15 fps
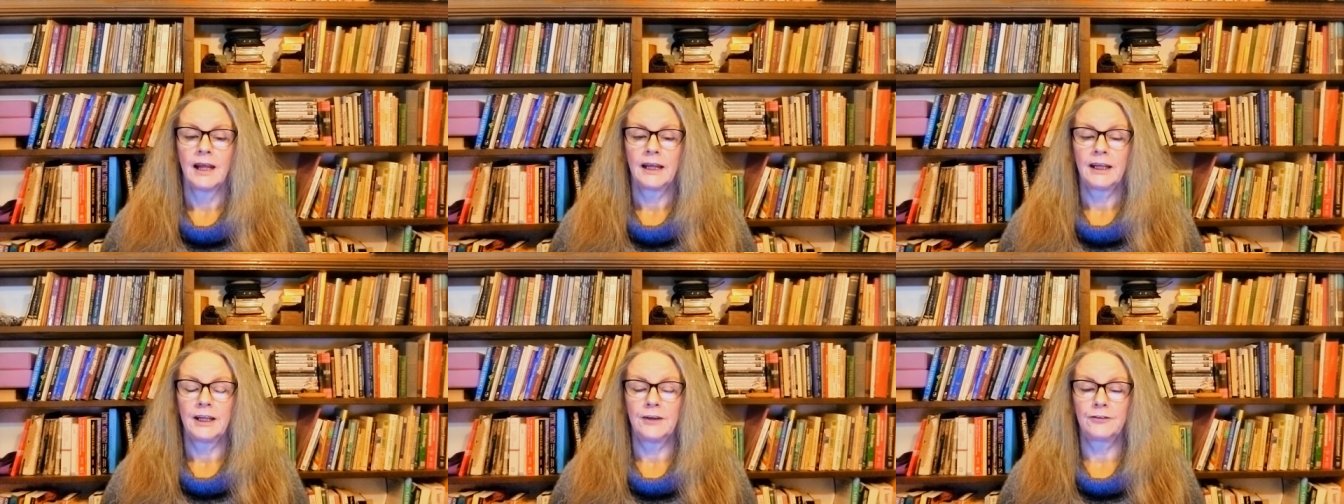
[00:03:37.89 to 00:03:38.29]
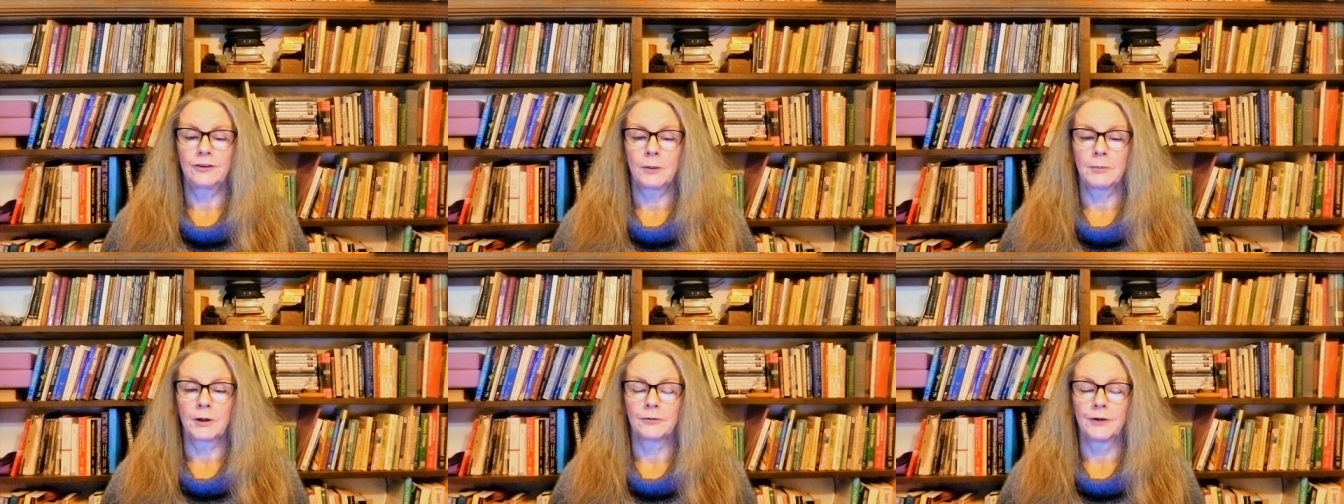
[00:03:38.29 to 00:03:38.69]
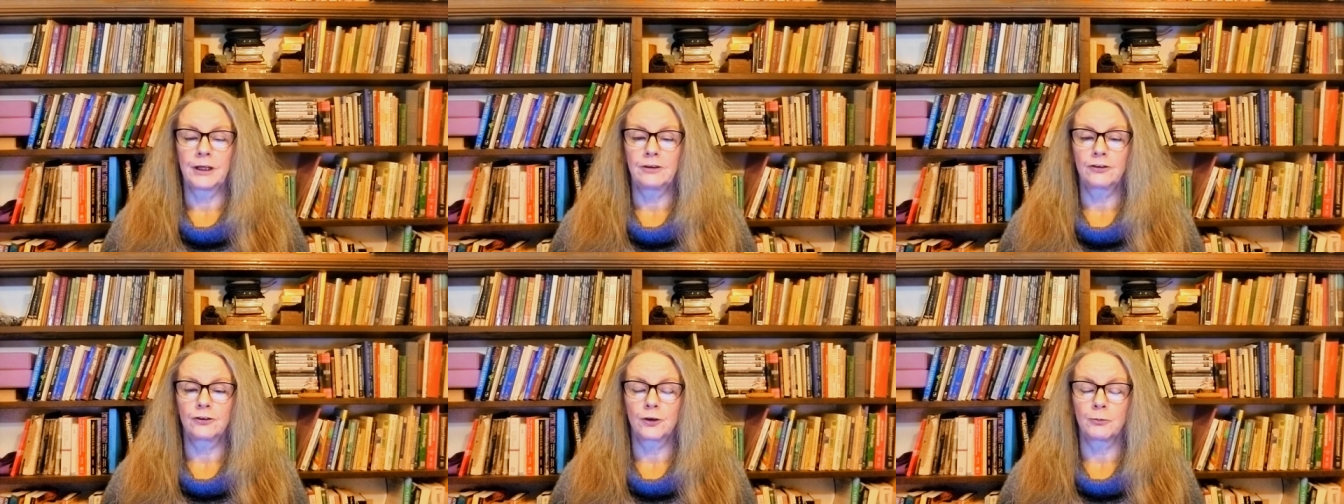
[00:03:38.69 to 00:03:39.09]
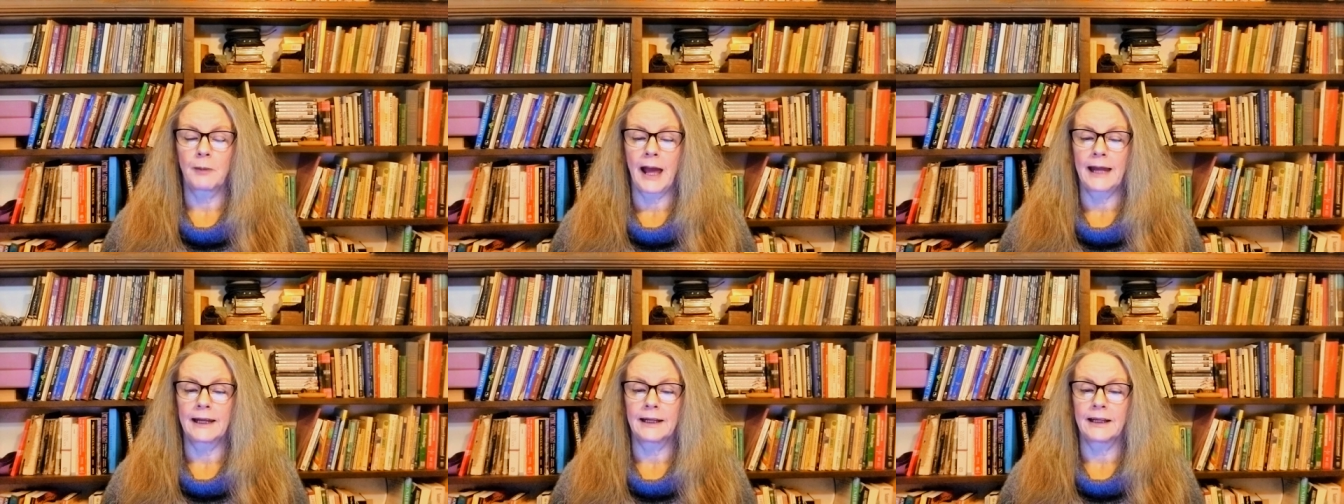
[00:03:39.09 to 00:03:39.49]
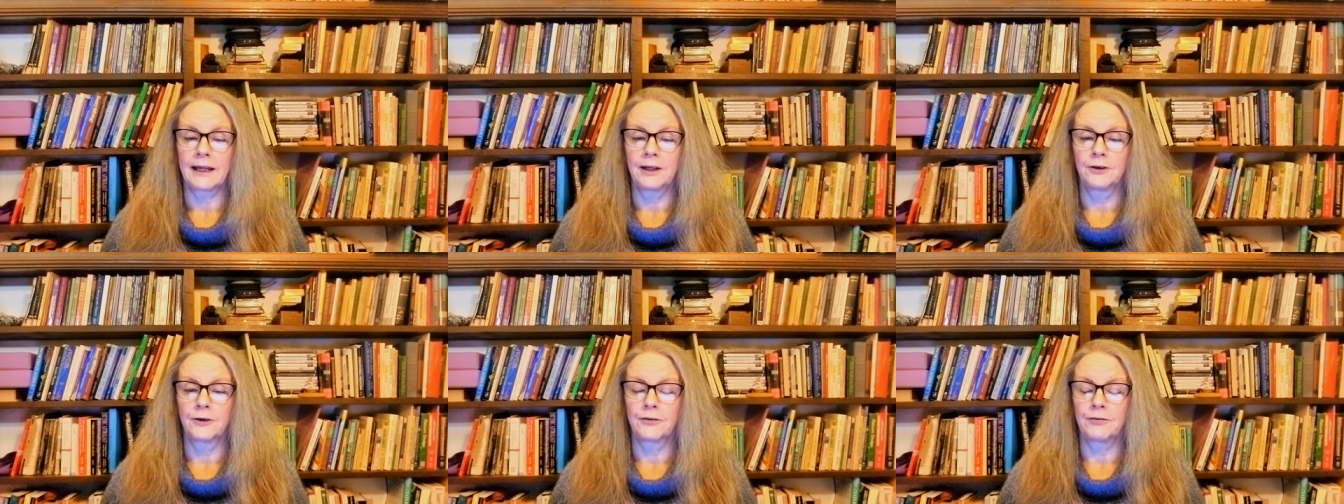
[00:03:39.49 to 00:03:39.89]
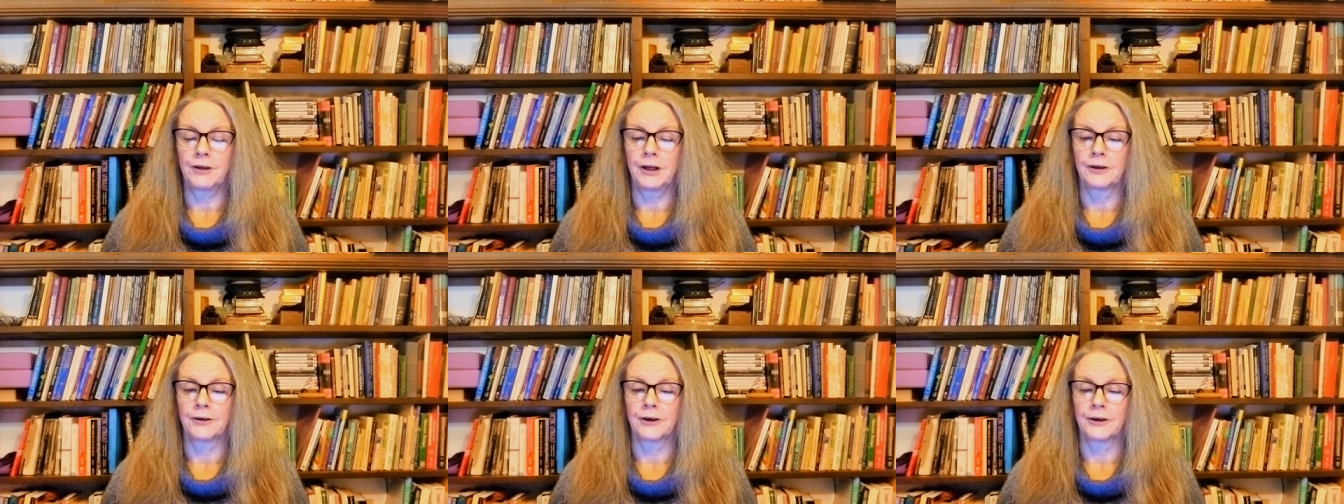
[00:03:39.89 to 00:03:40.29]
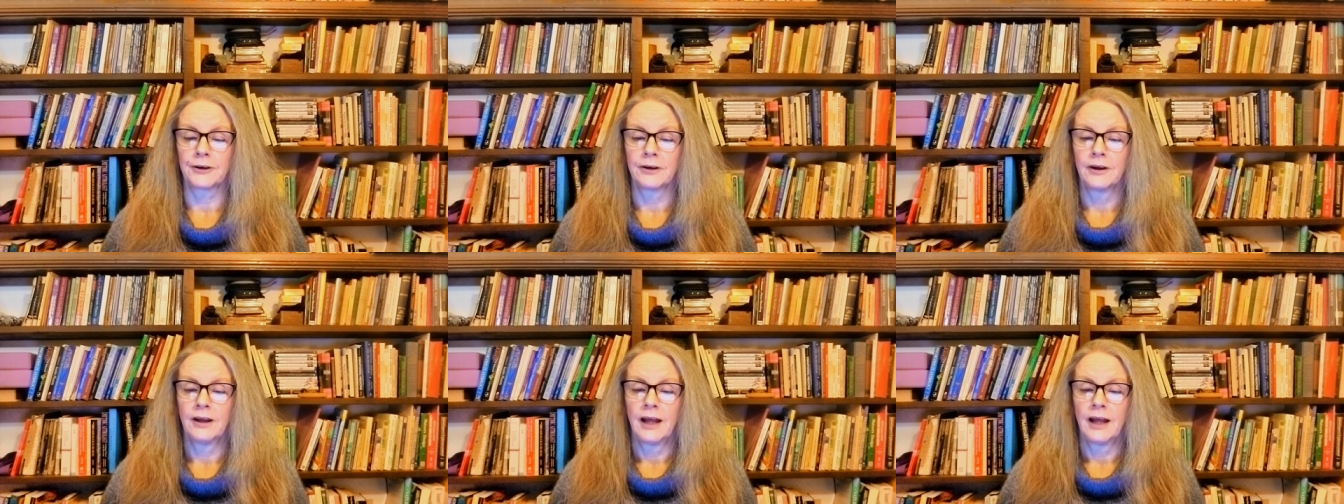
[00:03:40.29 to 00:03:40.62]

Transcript: gives them a rich dramatic inner theater